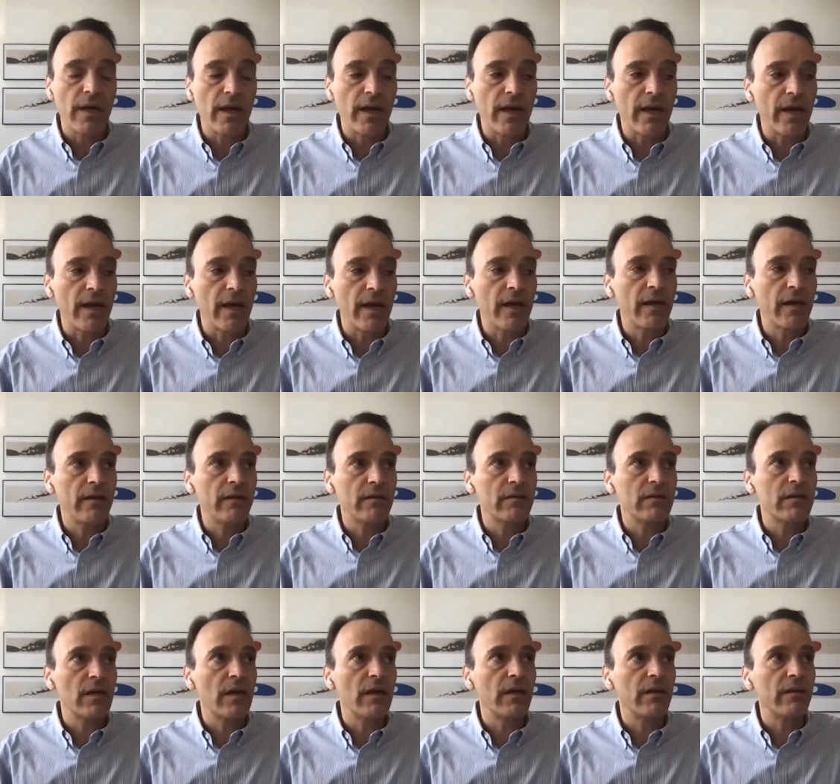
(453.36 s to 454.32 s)

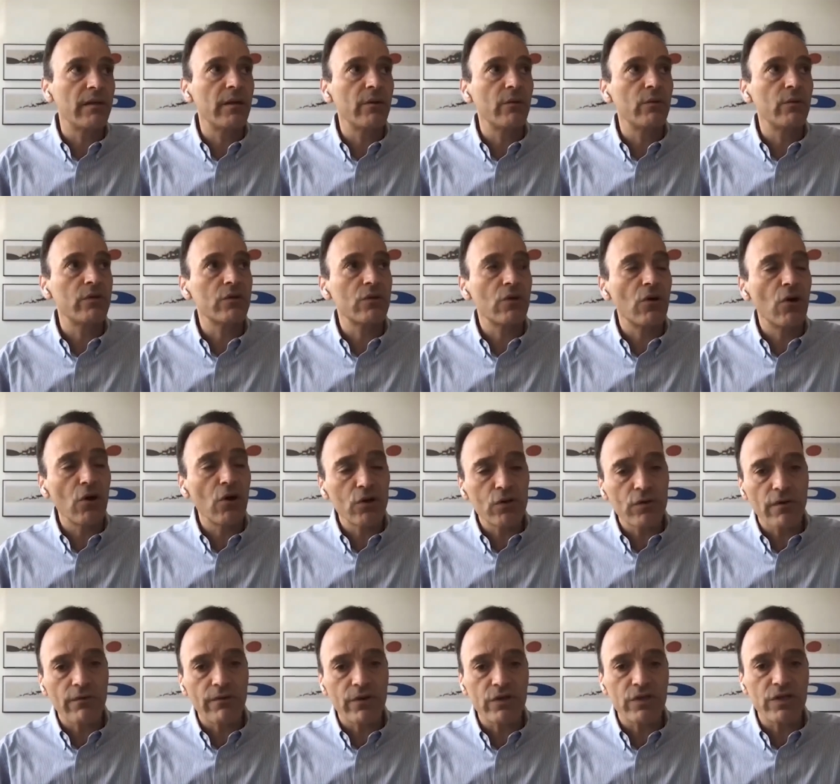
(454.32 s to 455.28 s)
And there was
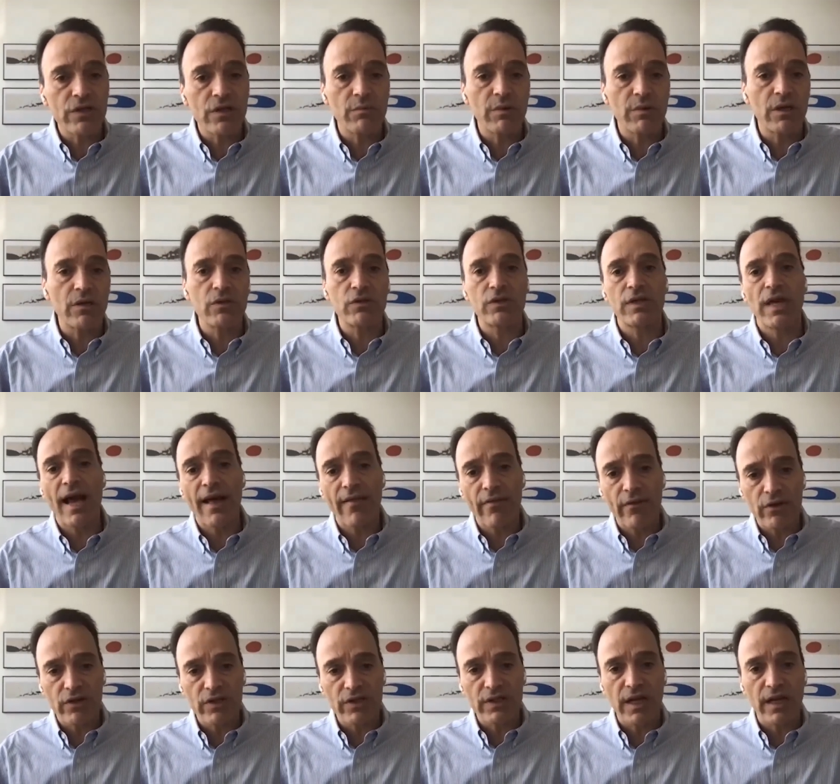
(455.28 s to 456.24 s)
controversy because
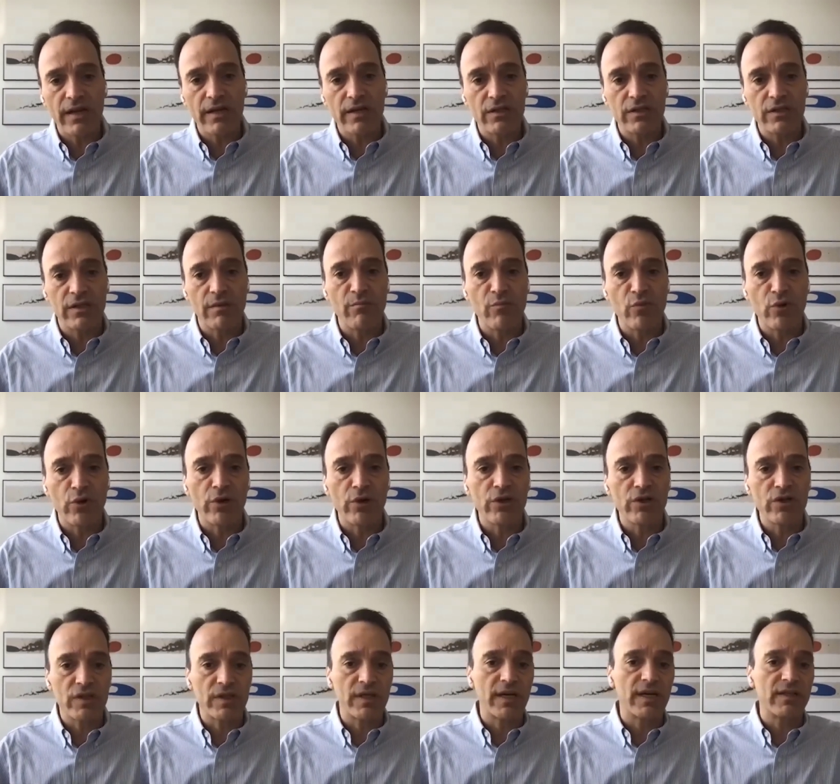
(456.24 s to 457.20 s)
other studies
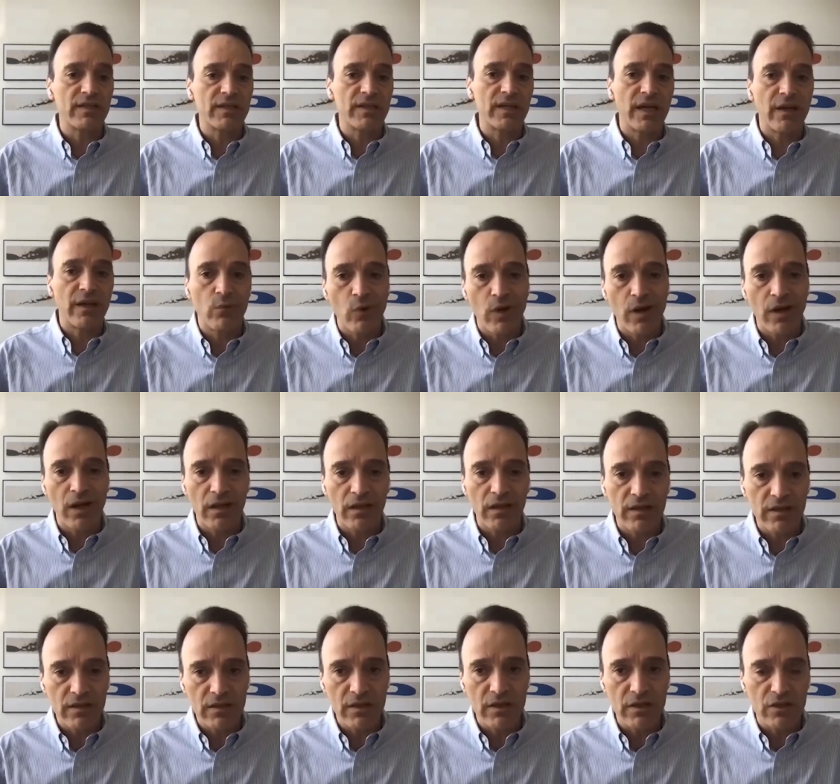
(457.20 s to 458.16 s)
emerged that said, well,
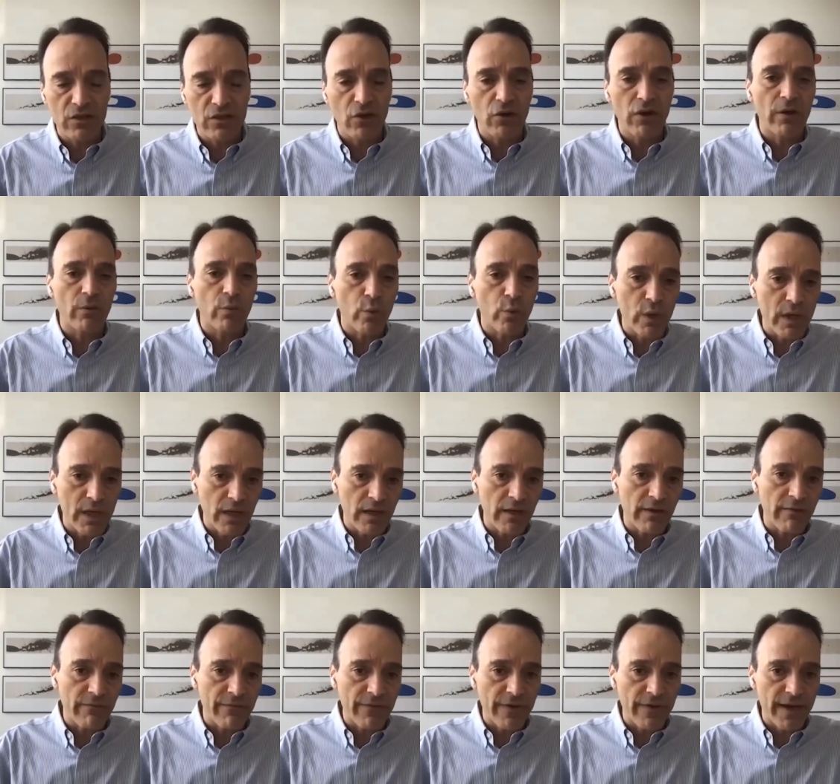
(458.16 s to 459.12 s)
this is not a
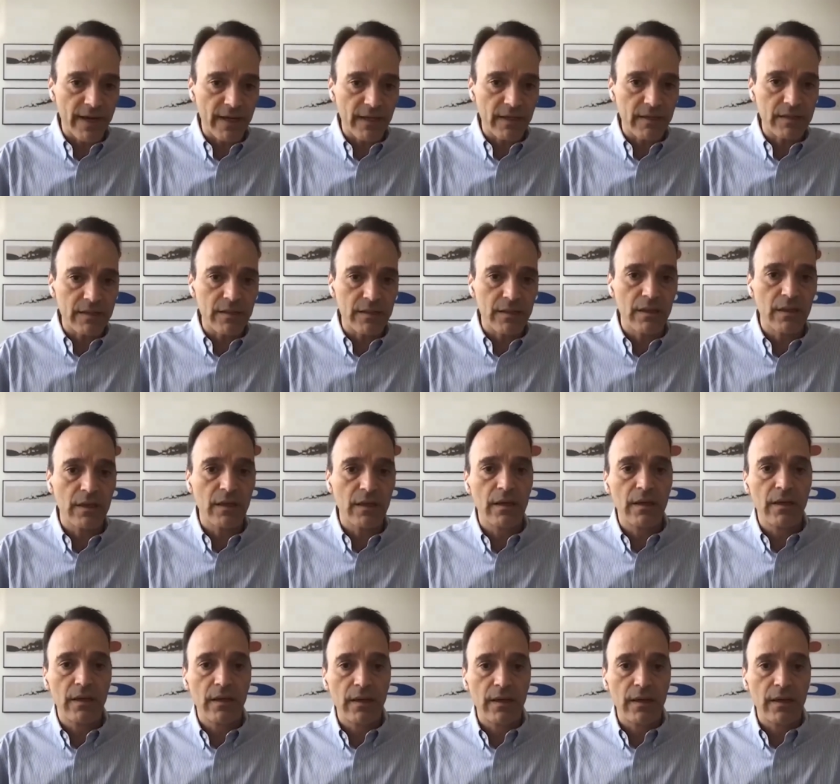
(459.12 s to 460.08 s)
real effect.
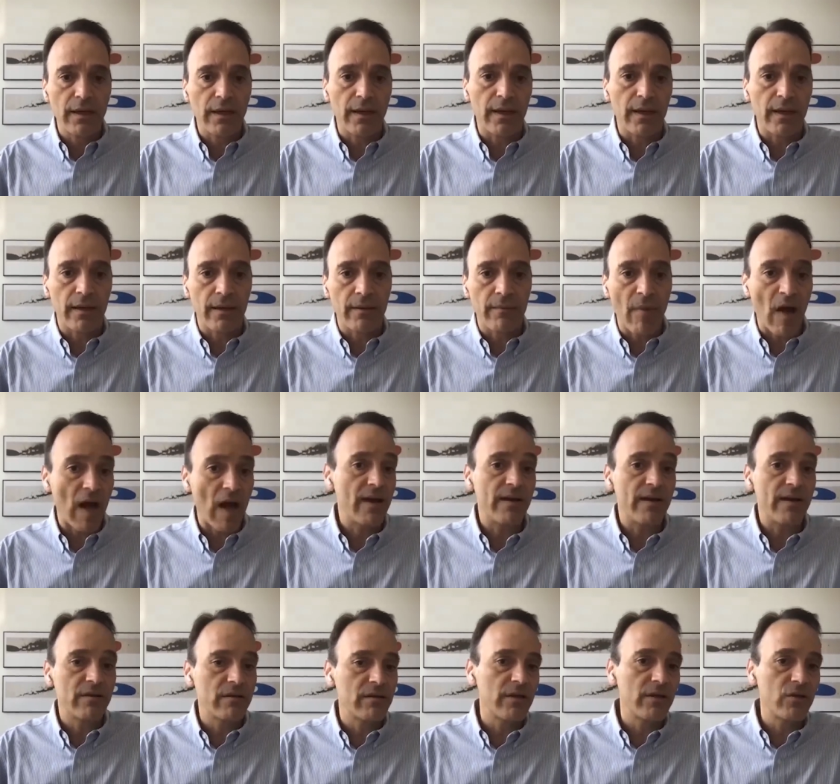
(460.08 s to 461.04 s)
Uh,
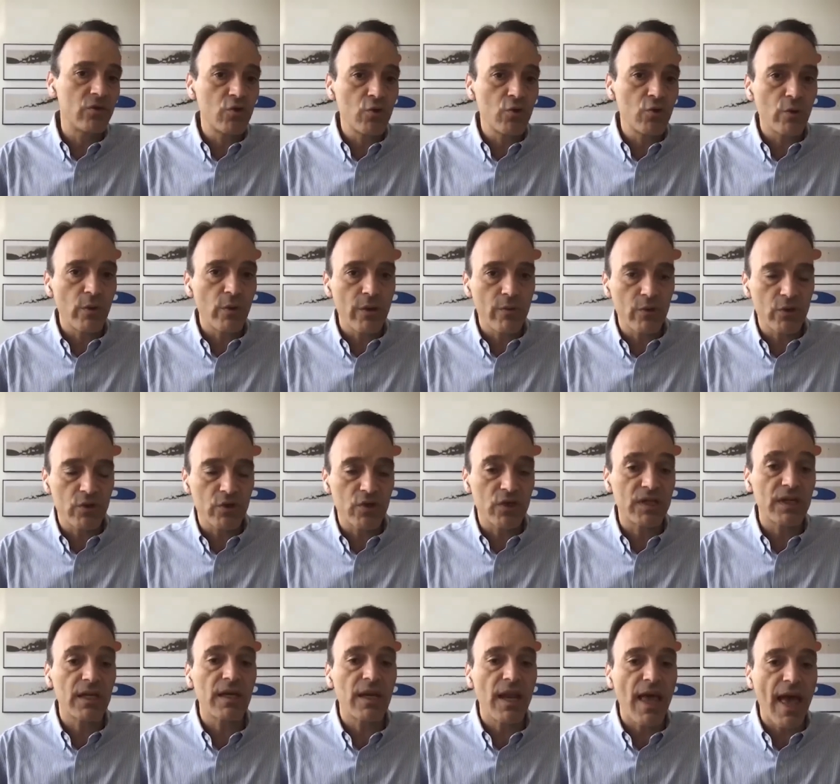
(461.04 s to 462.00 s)
and the jury was
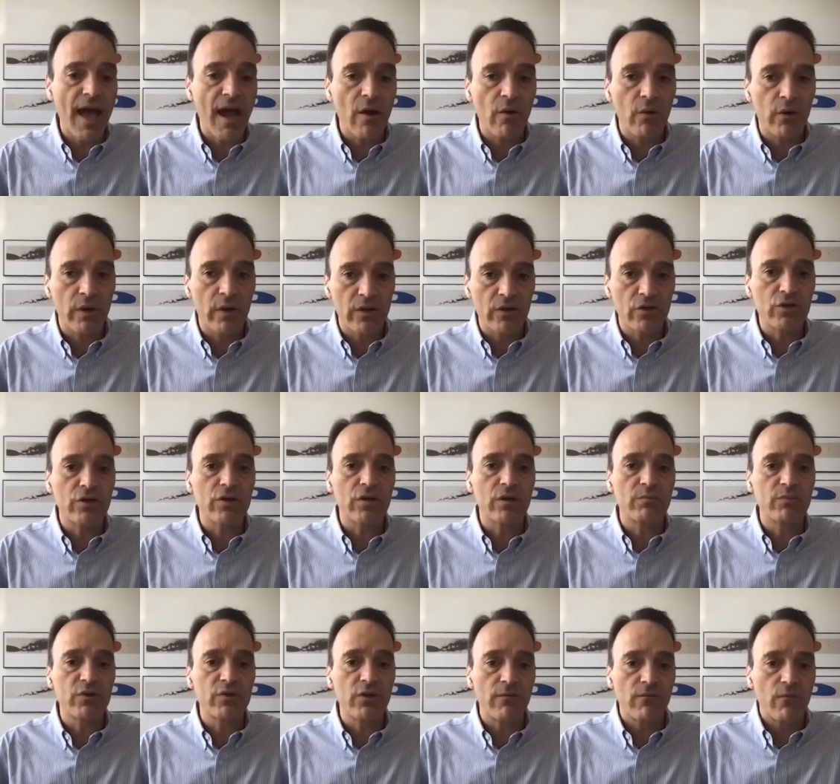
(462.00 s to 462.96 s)
still out in
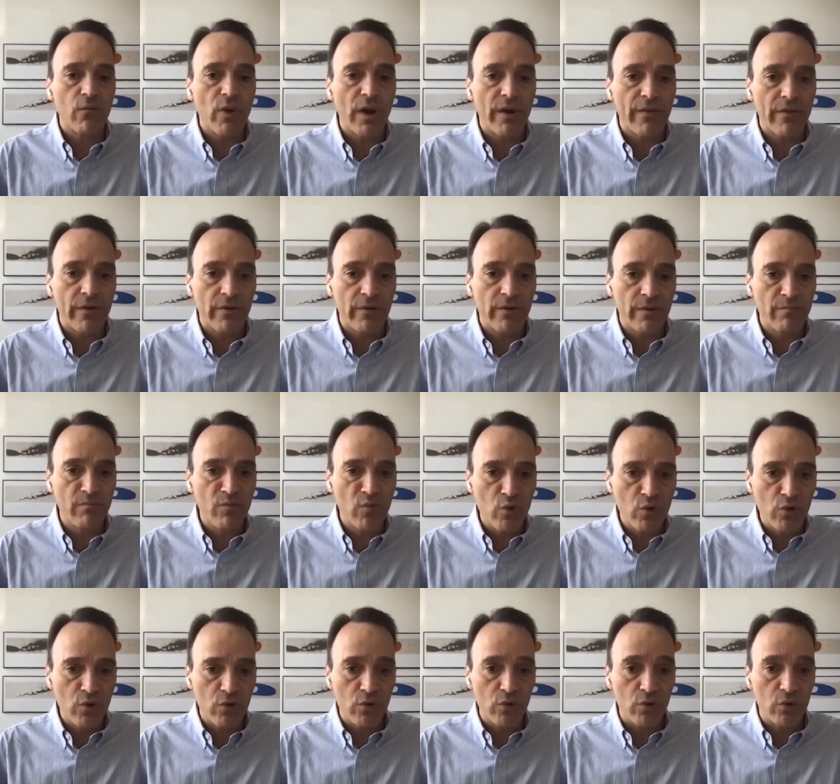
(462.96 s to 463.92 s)
terms of whether the
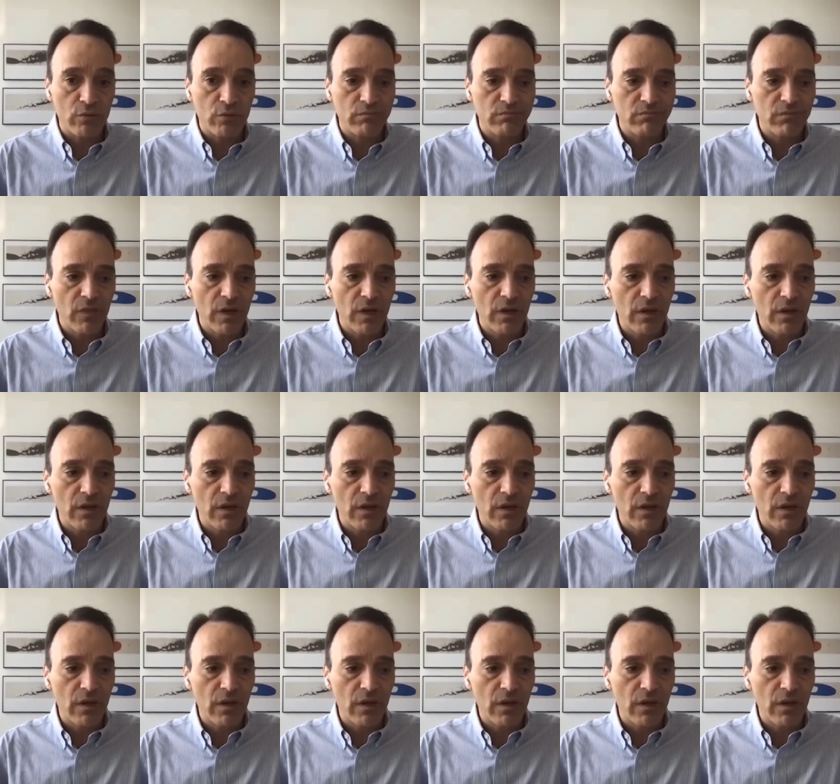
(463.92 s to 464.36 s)
moon could,